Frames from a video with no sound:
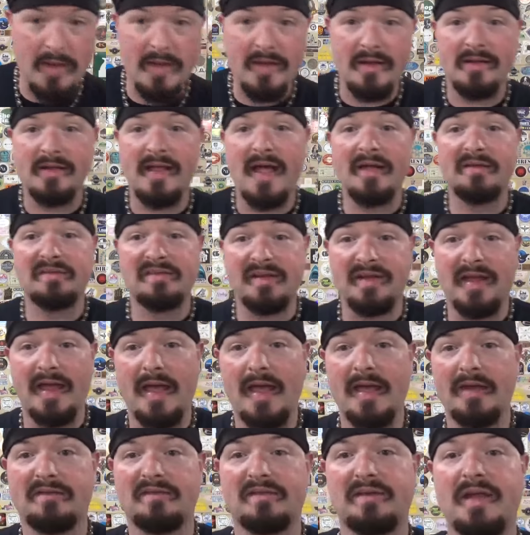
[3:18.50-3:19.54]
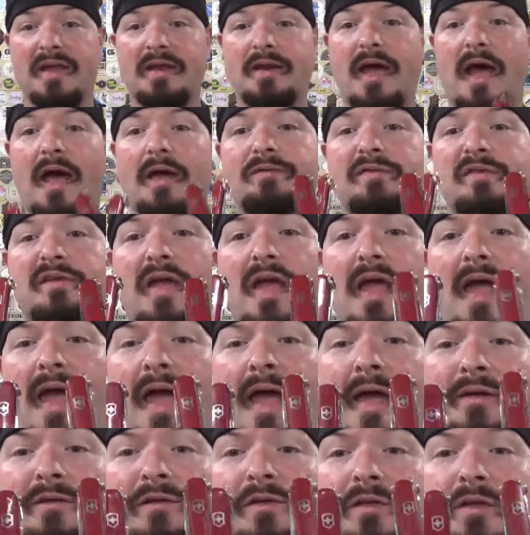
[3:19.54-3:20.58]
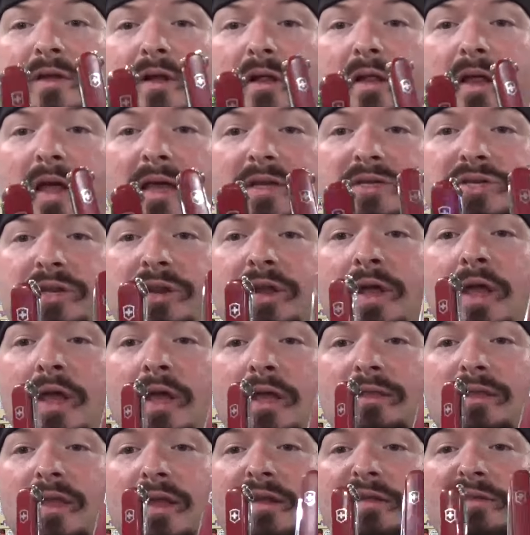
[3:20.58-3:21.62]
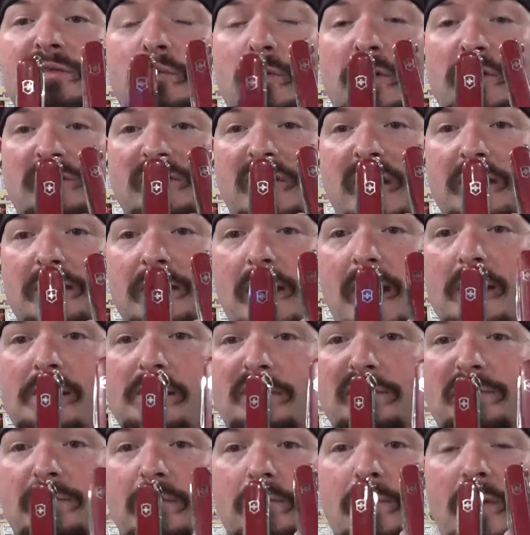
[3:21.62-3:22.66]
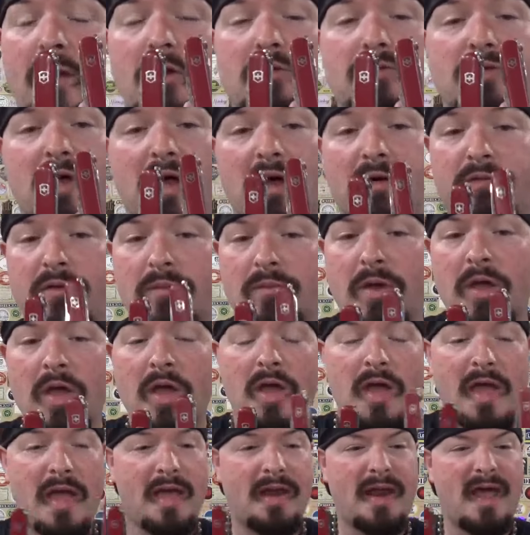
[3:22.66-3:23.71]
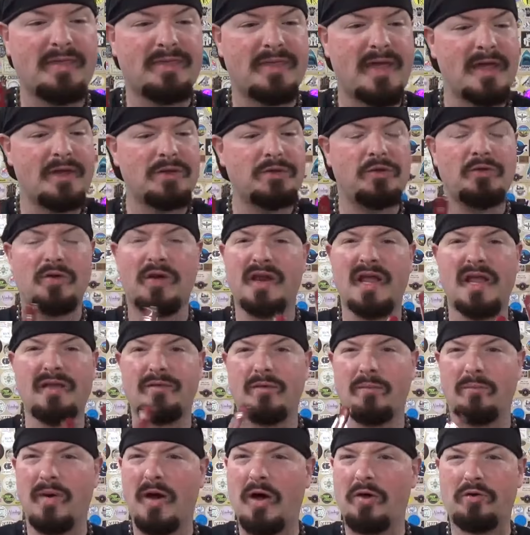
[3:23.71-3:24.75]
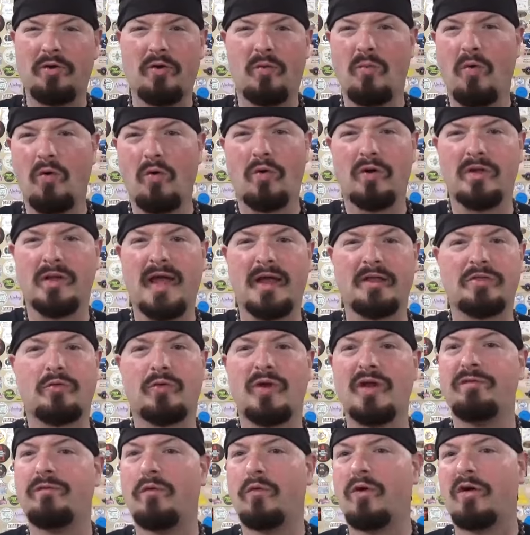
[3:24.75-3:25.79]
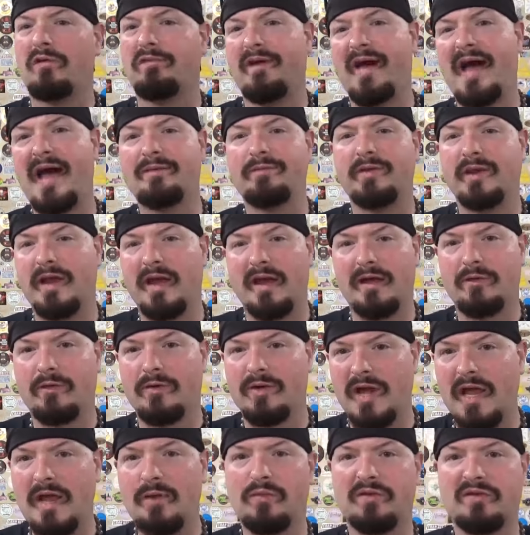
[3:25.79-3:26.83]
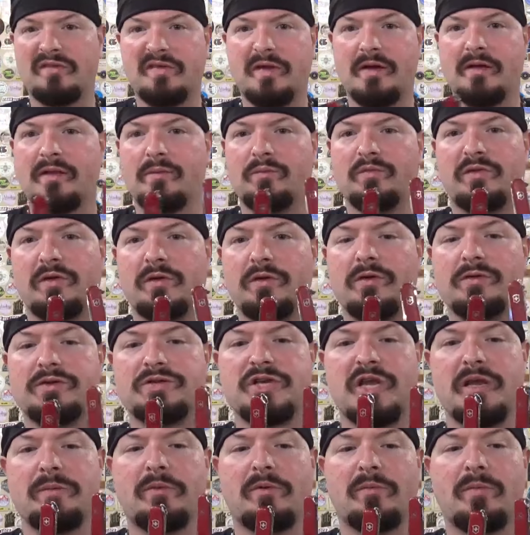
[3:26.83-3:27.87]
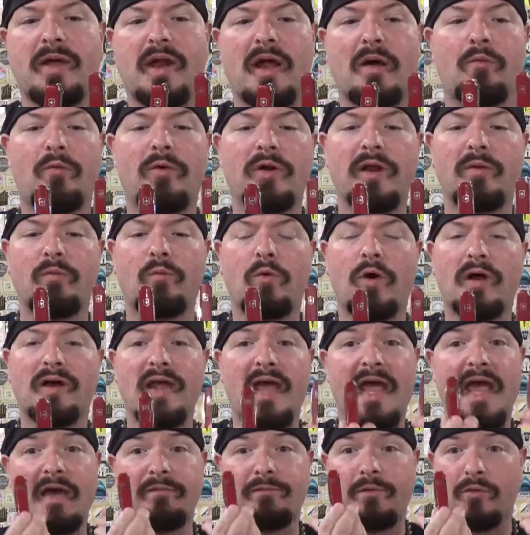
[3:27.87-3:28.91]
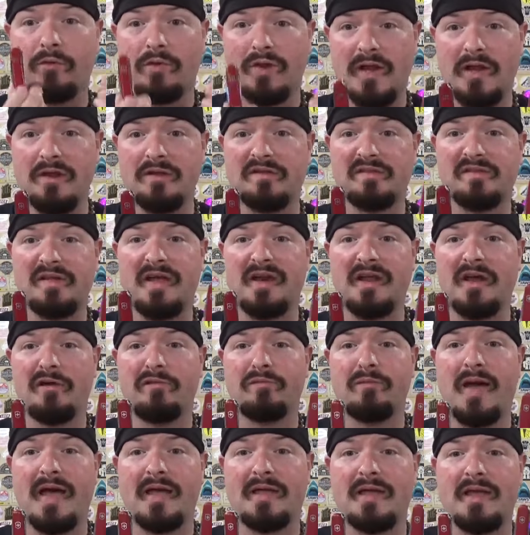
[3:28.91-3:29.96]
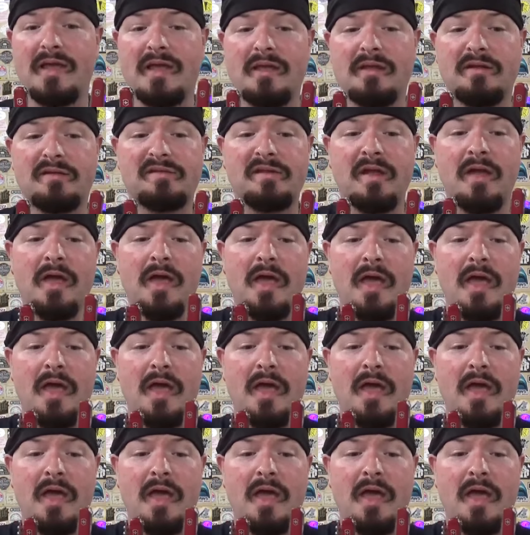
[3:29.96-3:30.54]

classic SD knives to add to the collection. These were $10 for both of them, and I think you could even bundle more, like three, four, or five together, and he would sell them to you cheaper. But I wanted one to have on each set of my keys,